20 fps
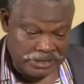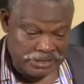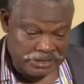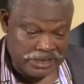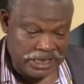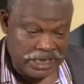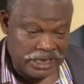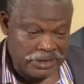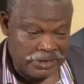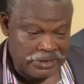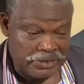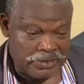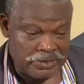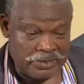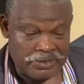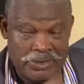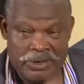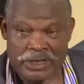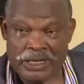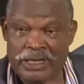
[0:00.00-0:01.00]
to tell
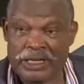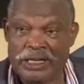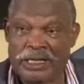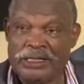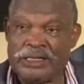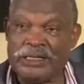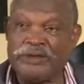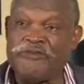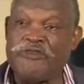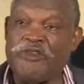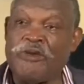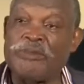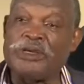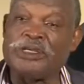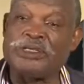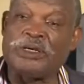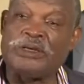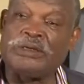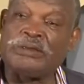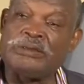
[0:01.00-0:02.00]
you the
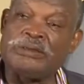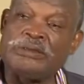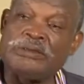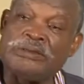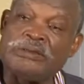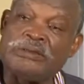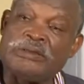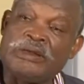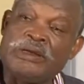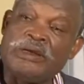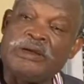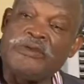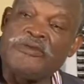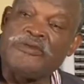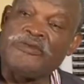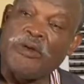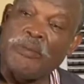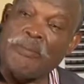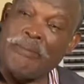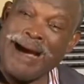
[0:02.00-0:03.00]
information
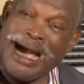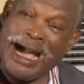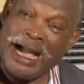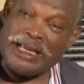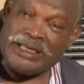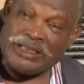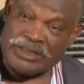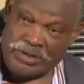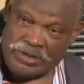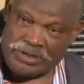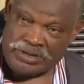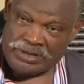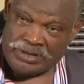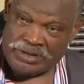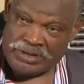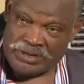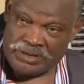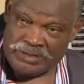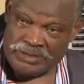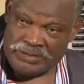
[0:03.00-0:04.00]
from my source.